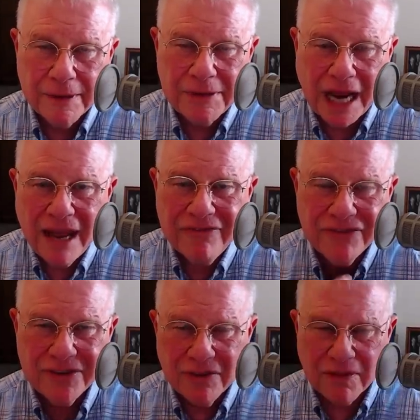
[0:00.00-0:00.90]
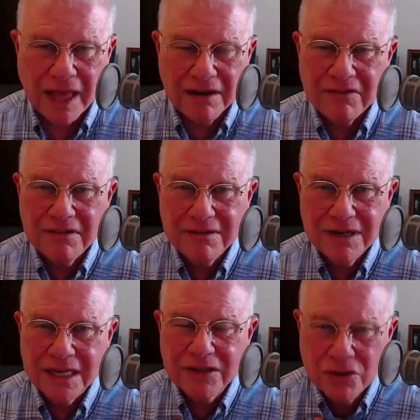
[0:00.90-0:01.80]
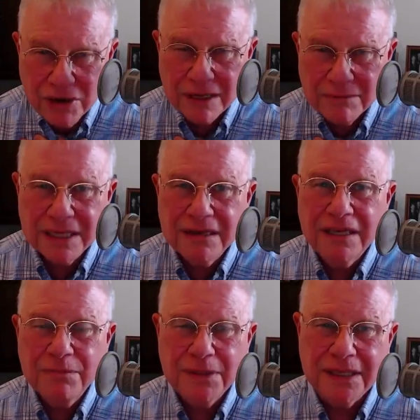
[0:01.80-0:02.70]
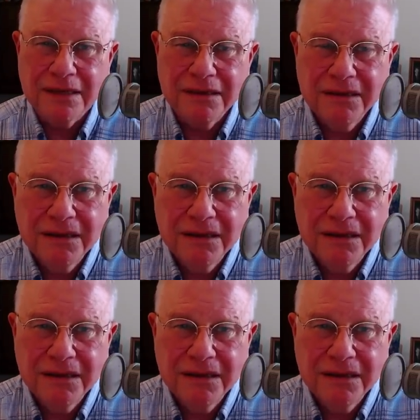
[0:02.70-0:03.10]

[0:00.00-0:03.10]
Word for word: I mean, I feel that incredibly deeply